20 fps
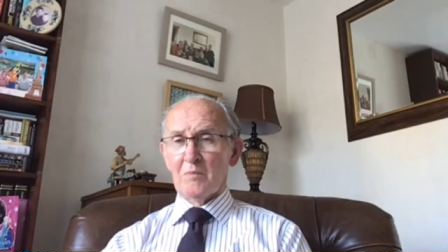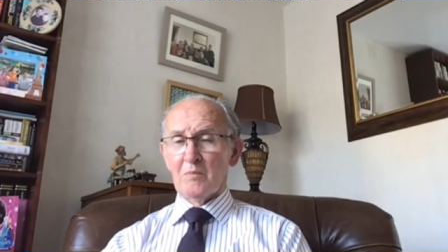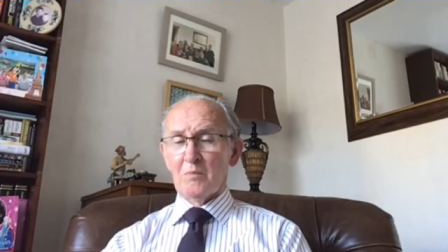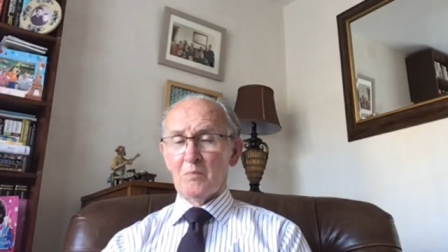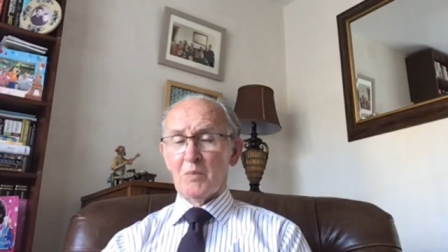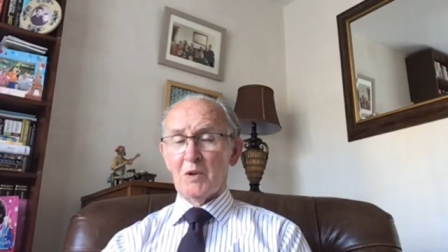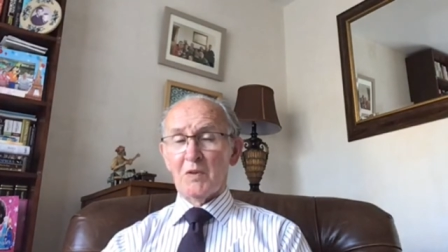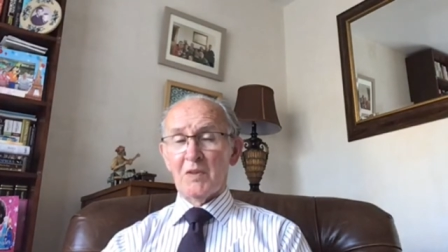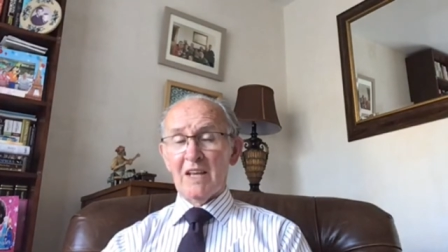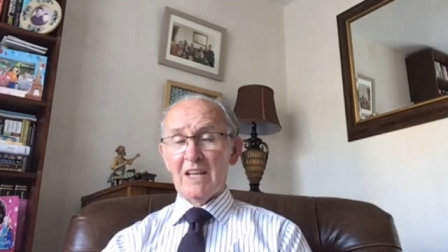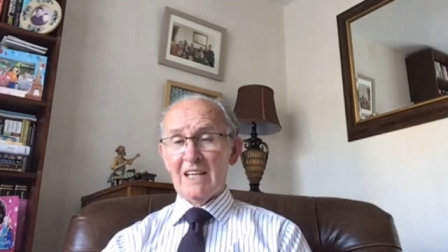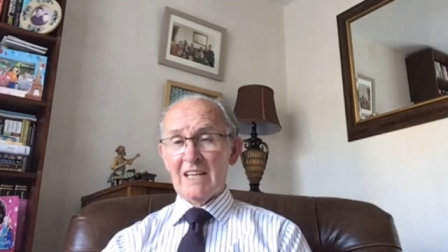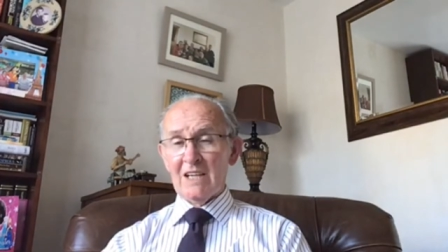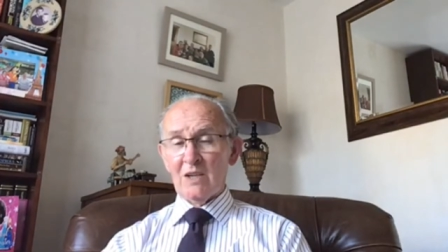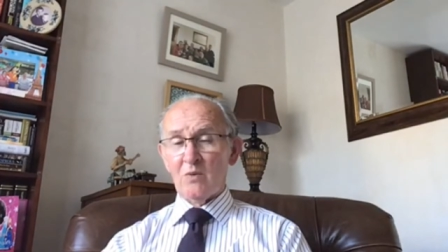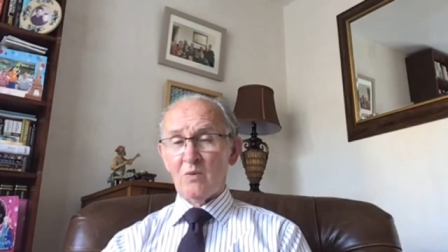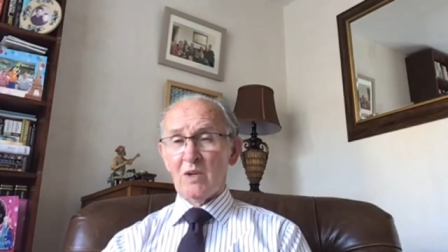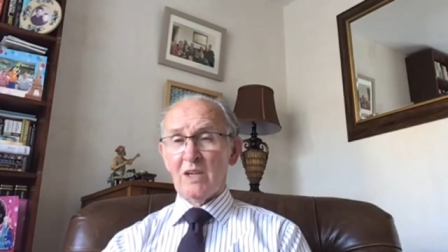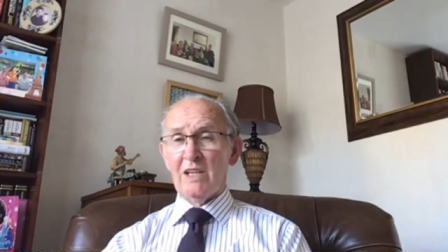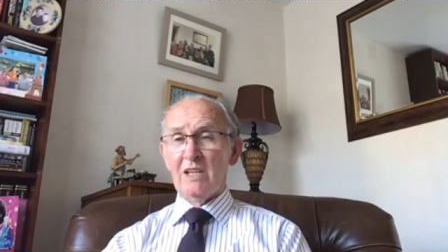But they
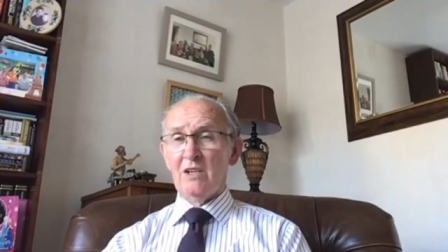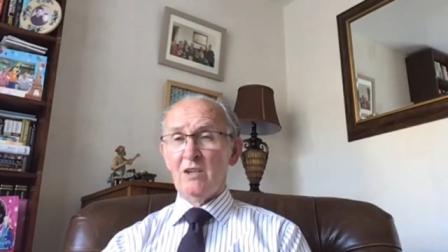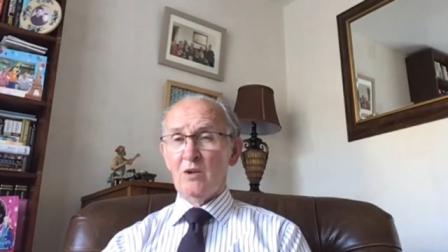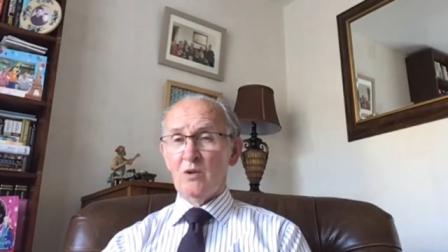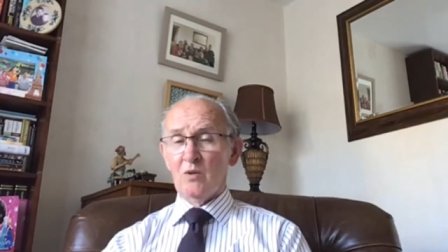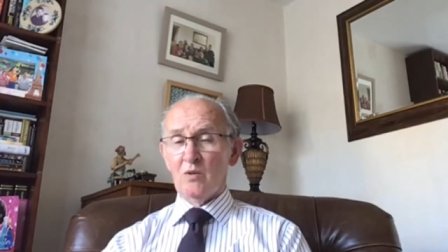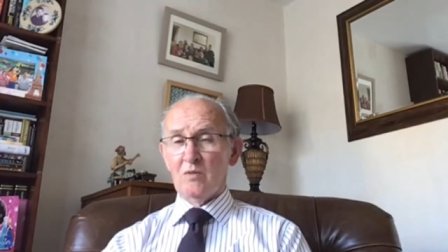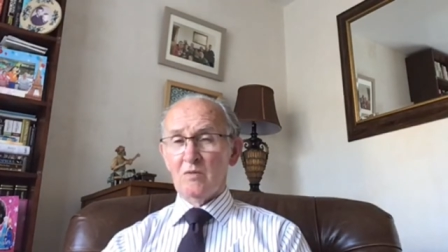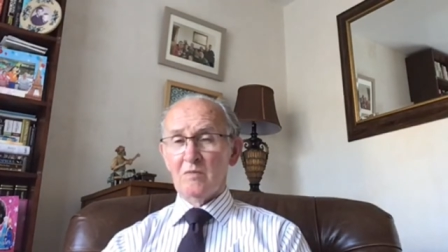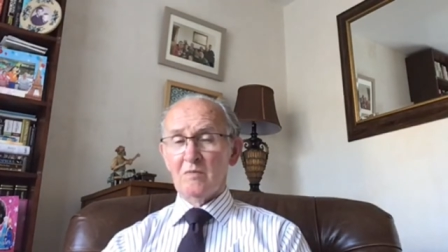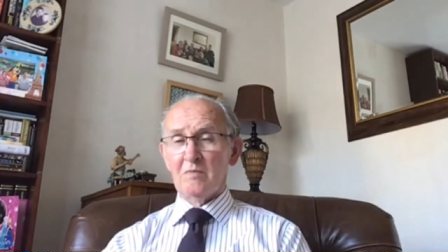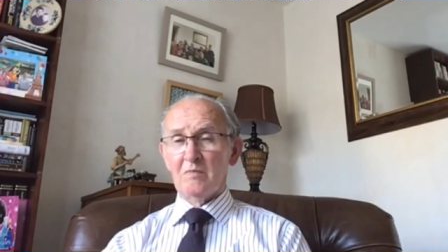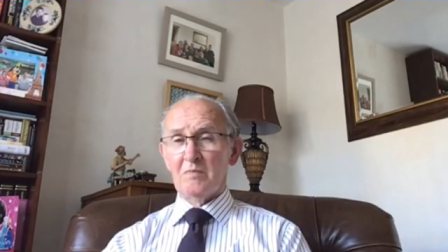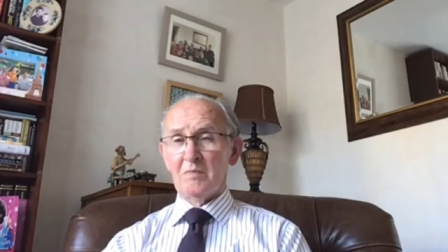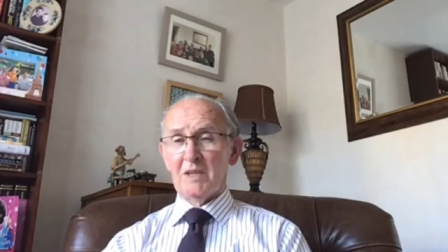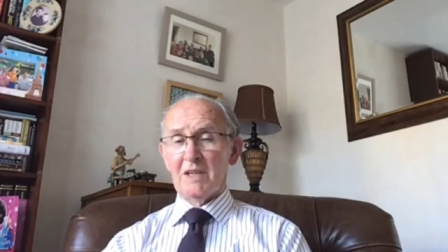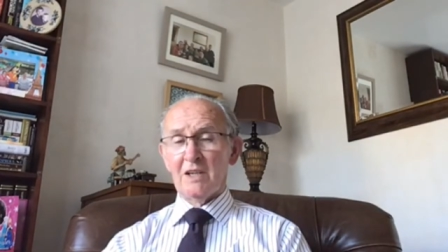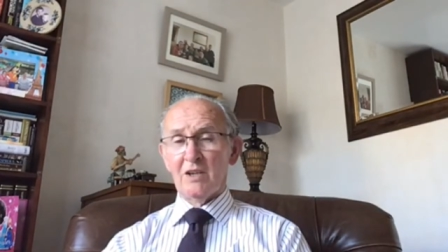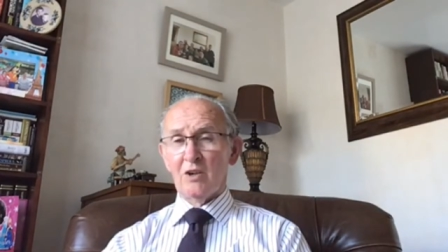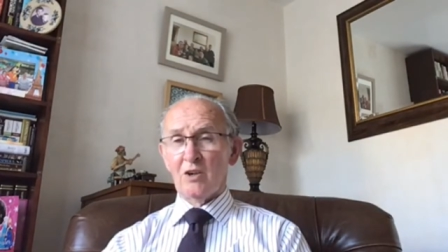equally know,
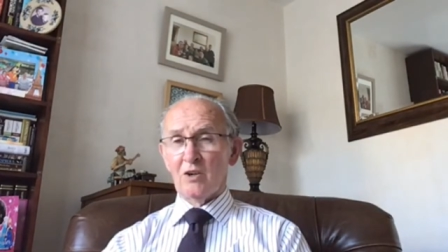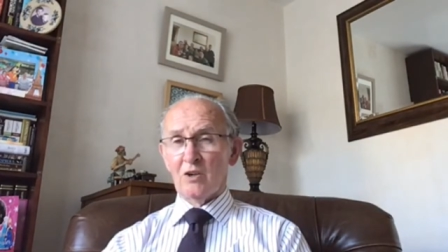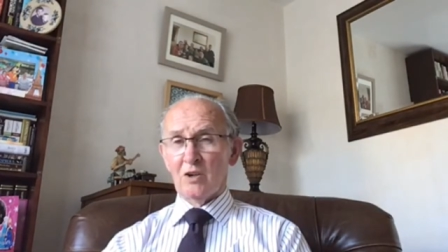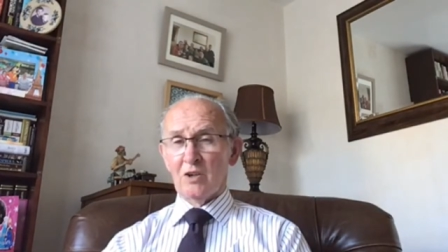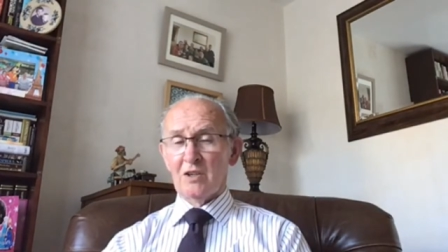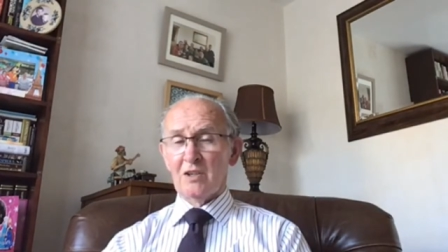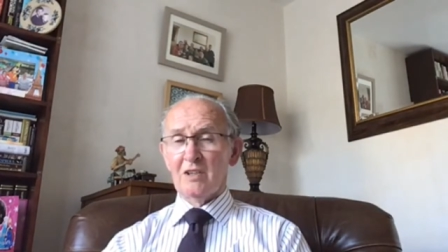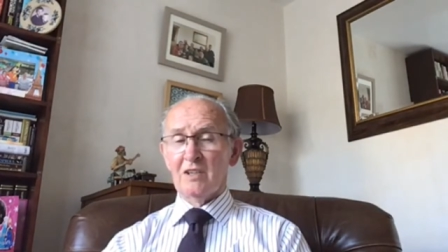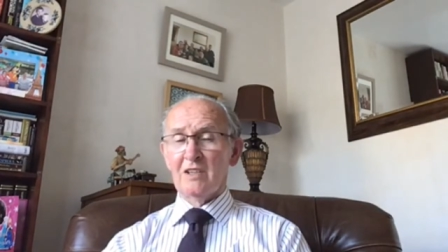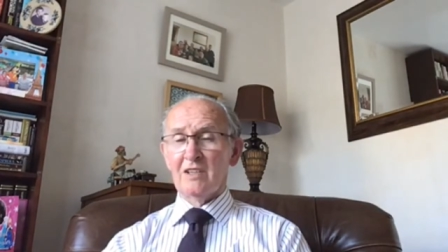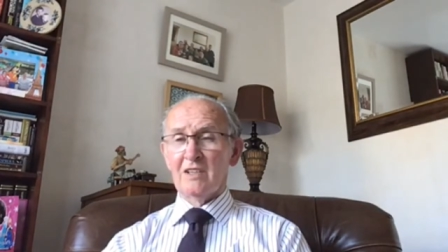being God,